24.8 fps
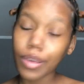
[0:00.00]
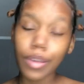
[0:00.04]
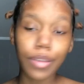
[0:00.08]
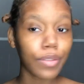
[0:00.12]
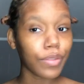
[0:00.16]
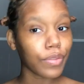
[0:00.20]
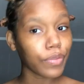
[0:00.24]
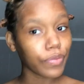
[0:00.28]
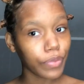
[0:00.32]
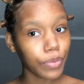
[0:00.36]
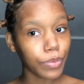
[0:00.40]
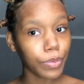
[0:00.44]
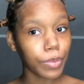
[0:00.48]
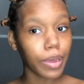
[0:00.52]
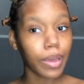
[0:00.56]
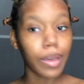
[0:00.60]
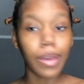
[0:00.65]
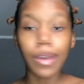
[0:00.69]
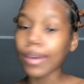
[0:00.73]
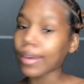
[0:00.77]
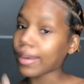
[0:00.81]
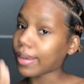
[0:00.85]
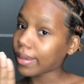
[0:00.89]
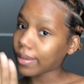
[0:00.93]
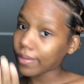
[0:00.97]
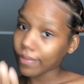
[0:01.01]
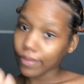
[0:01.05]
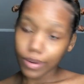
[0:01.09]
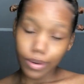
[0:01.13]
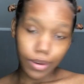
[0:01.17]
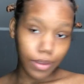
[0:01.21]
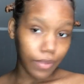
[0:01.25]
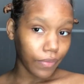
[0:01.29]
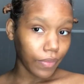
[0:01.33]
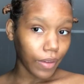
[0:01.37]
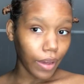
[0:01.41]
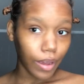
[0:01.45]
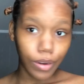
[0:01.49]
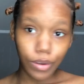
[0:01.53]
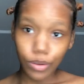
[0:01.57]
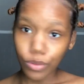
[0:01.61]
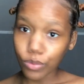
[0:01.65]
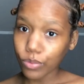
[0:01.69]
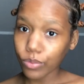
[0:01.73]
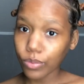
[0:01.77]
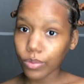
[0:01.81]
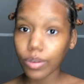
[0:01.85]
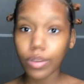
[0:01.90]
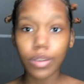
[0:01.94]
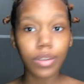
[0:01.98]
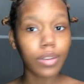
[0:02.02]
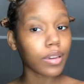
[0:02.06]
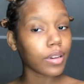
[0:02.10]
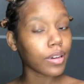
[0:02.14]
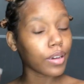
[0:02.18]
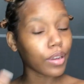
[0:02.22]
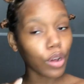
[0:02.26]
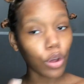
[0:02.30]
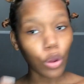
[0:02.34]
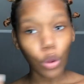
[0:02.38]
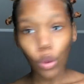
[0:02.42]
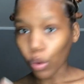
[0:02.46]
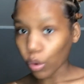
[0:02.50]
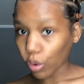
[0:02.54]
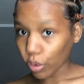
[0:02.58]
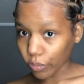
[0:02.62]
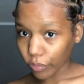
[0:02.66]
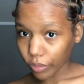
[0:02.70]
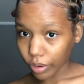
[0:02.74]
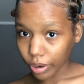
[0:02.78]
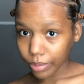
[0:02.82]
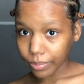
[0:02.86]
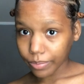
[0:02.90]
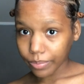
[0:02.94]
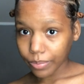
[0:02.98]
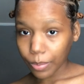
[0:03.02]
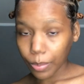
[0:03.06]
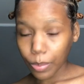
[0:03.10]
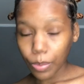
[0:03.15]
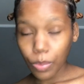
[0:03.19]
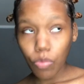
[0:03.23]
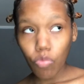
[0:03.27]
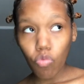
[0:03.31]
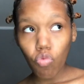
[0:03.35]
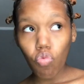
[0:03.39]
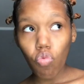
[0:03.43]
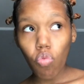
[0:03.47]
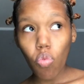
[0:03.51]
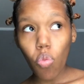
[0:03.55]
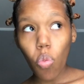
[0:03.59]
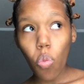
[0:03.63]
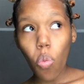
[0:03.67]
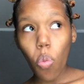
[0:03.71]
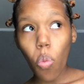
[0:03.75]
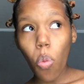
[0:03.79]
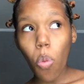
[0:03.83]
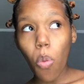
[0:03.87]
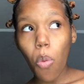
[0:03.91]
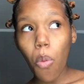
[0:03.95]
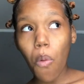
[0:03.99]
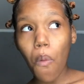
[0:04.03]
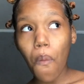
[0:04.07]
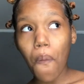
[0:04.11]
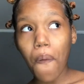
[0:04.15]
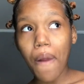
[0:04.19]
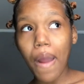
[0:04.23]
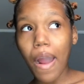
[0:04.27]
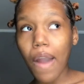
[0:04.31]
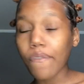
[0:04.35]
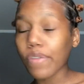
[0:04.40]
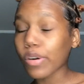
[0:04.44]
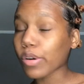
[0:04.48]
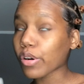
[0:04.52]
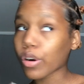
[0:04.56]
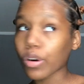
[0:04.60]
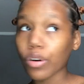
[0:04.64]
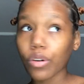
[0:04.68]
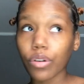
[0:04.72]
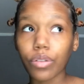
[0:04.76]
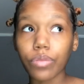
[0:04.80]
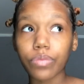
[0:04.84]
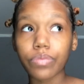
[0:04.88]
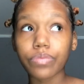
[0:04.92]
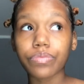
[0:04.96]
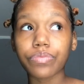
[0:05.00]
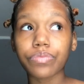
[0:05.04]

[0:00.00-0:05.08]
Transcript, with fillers: you feel me, even if I do in a long run have a girl,